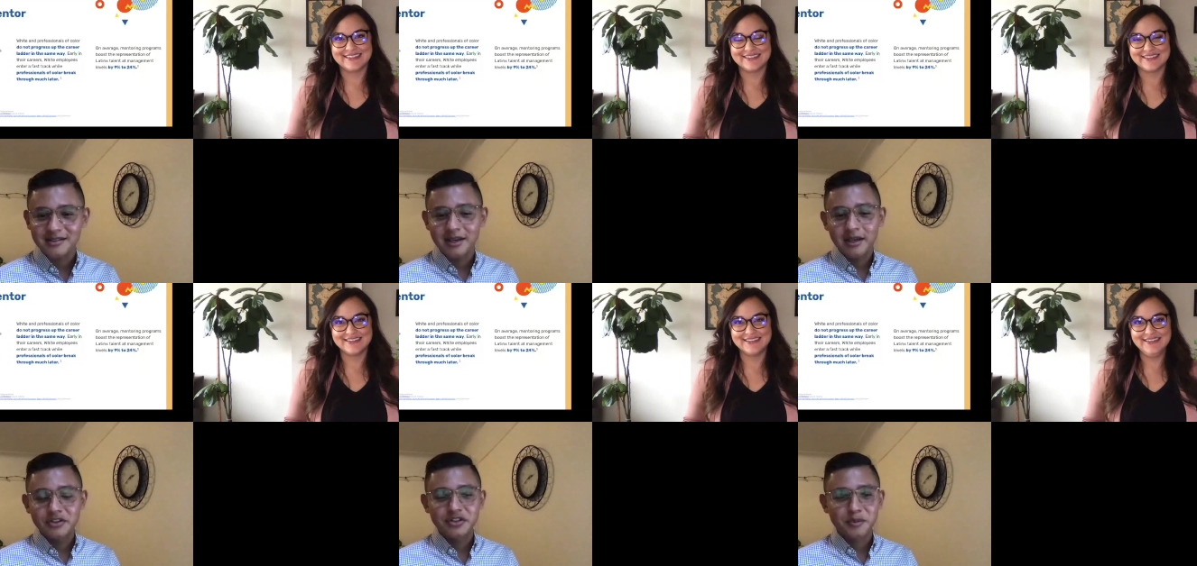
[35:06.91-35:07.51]

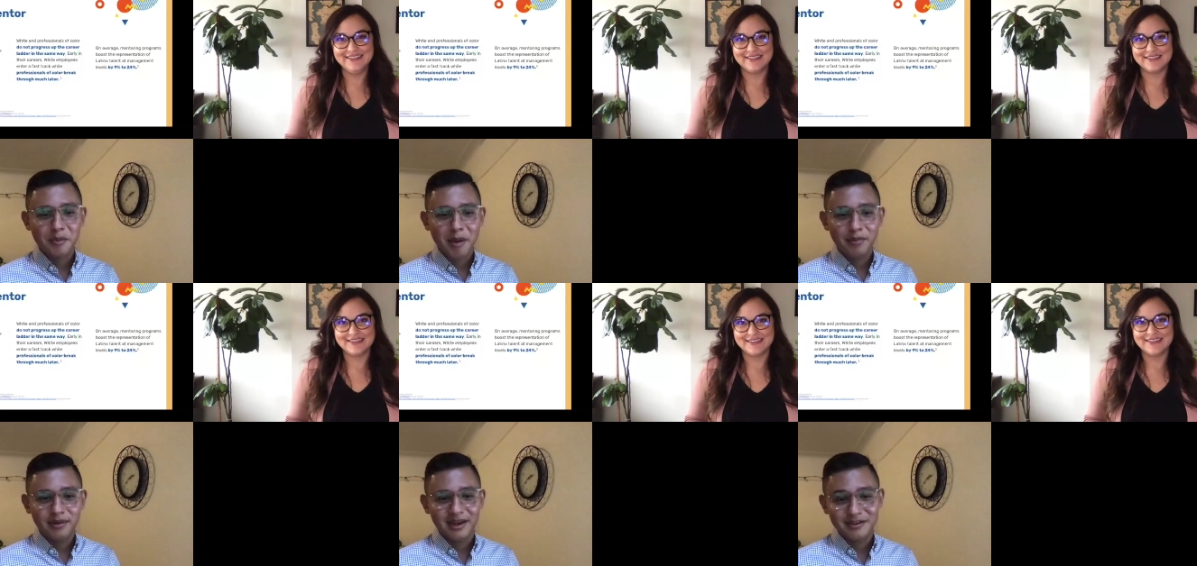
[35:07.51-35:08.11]
Speaker 1: Just remember
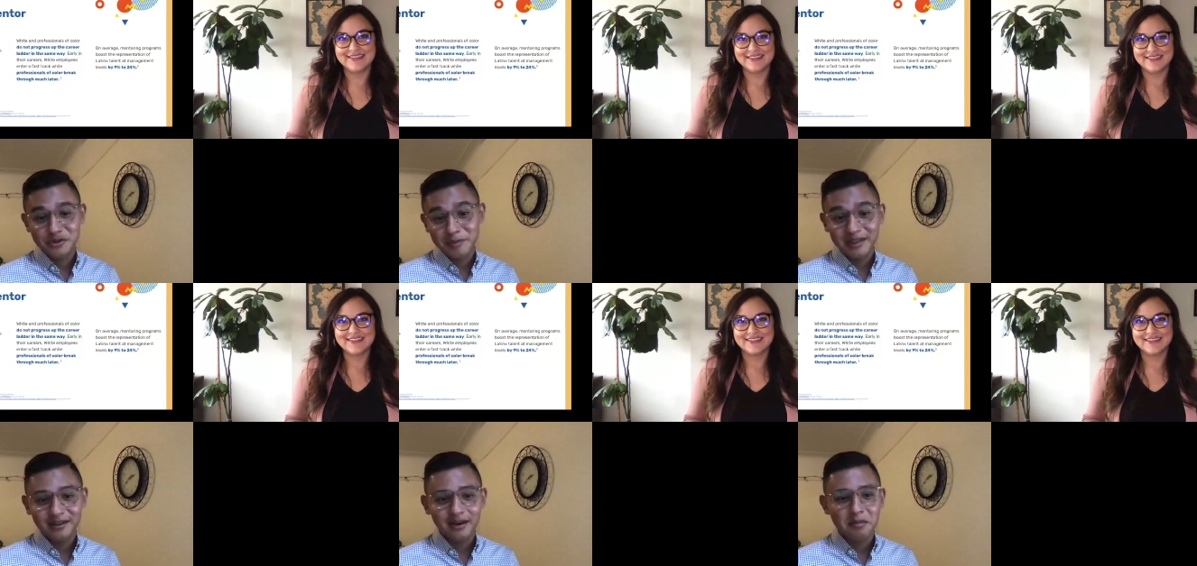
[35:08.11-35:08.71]
that to me,
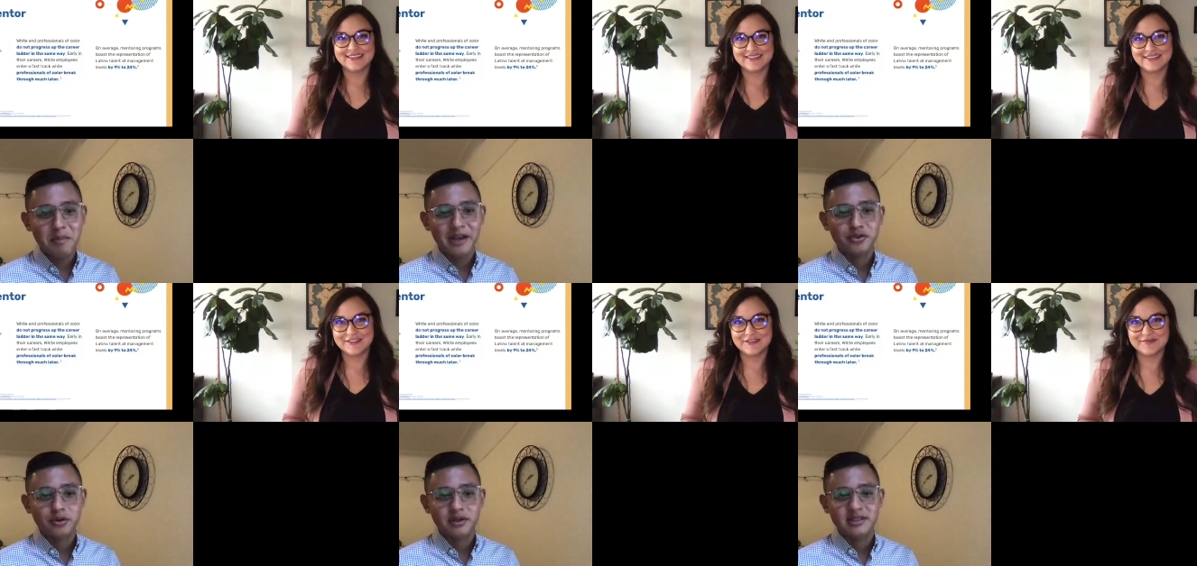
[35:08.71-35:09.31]
a mentor
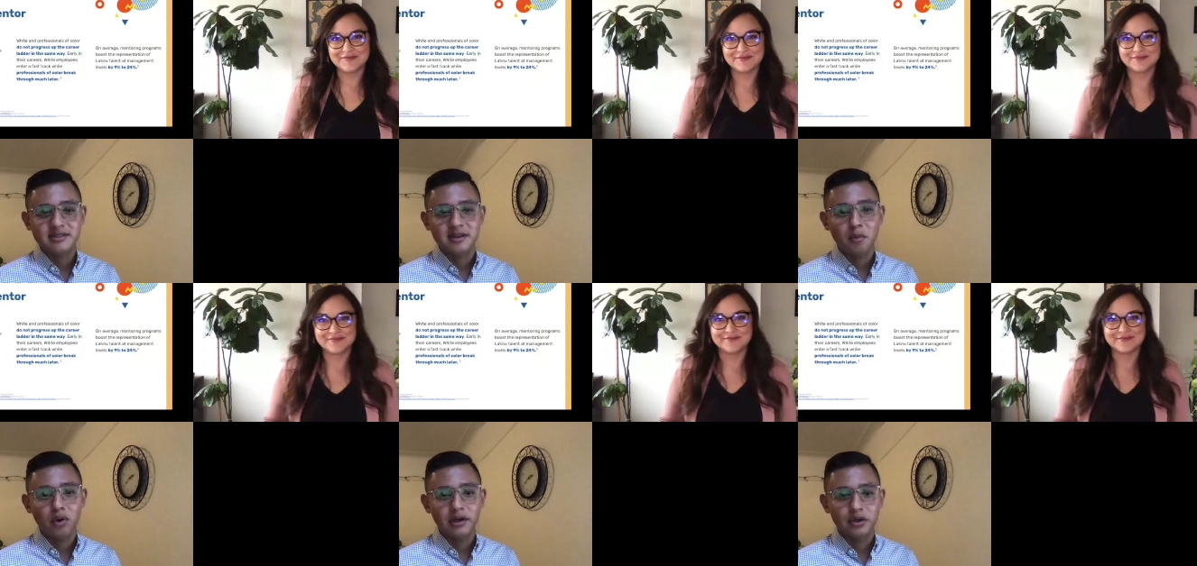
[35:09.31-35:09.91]
is
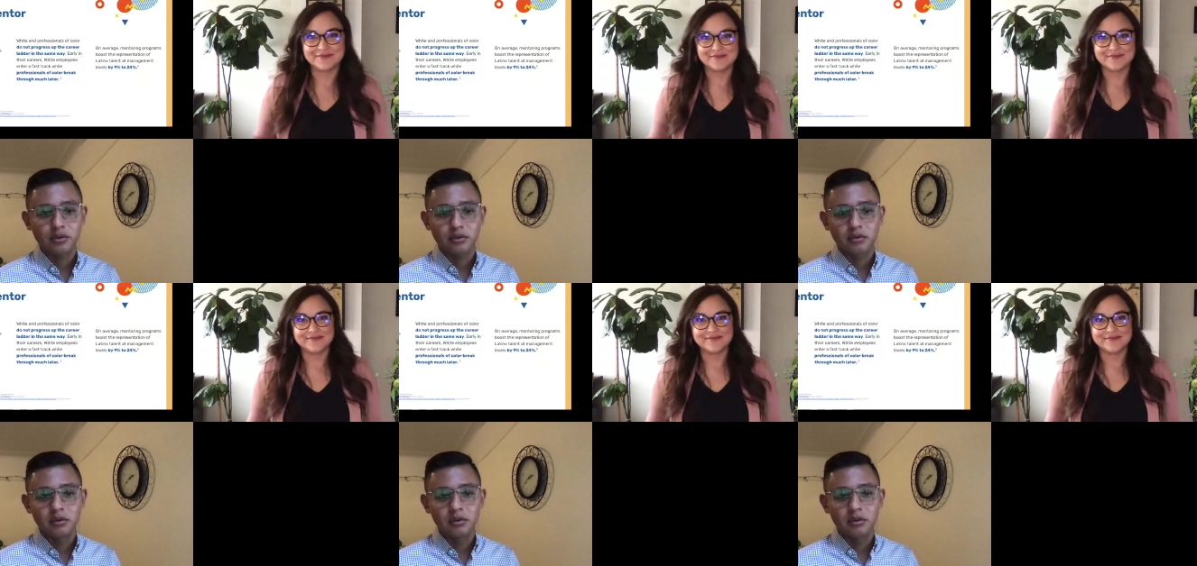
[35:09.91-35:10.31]
someone who